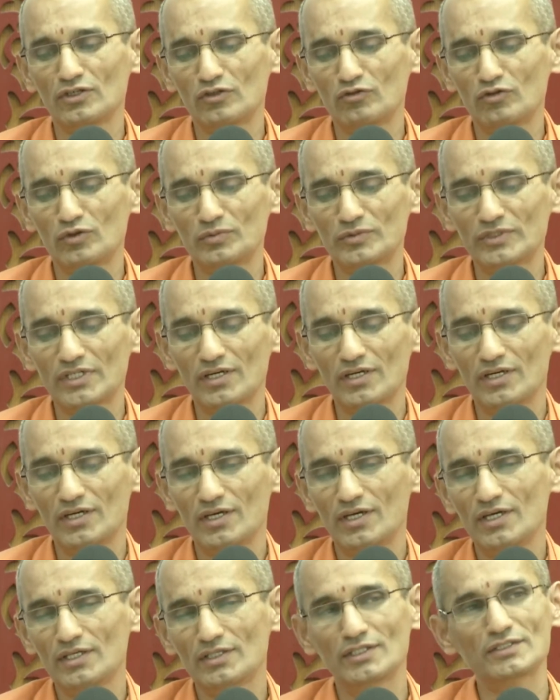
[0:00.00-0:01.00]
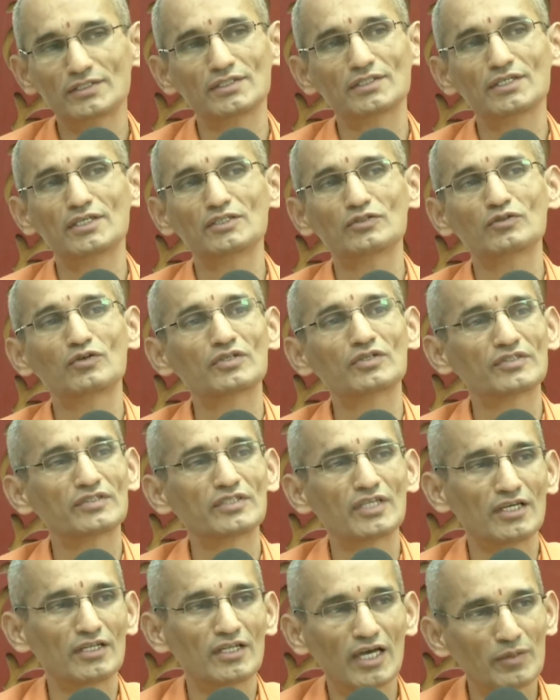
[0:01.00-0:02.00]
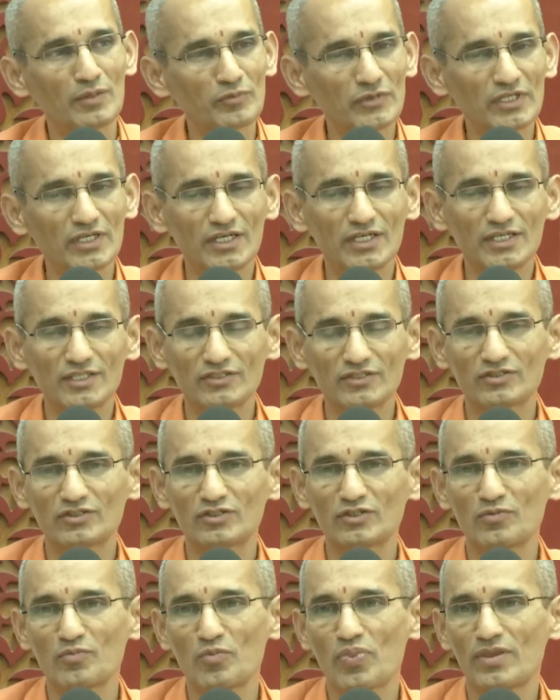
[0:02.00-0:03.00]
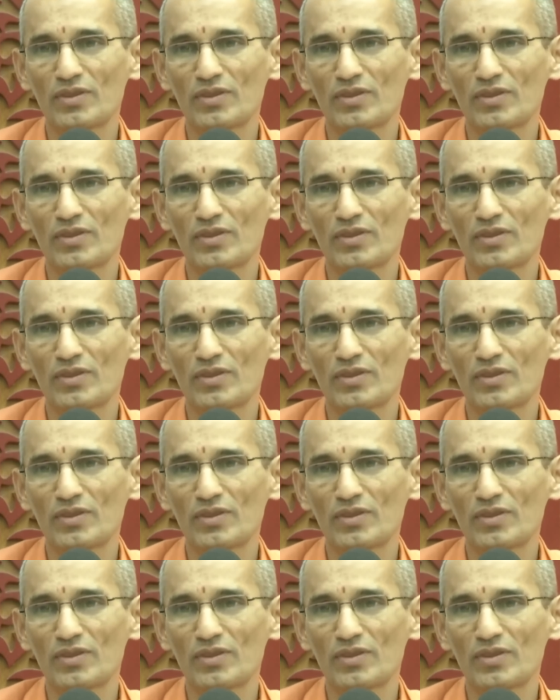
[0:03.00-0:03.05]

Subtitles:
Raghuvamsha. Dasharatha is not saying that I am the greatest.